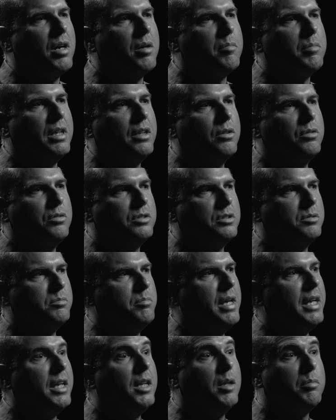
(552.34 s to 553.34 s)
about me, who was
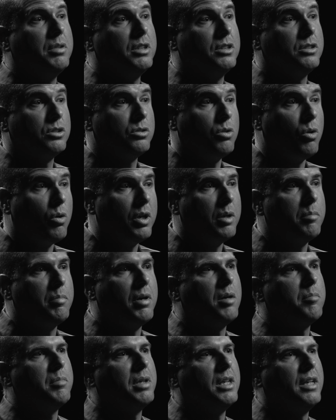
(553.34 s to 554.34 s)
making up this story
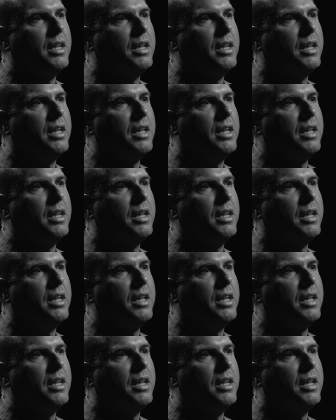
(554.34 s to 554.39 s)
about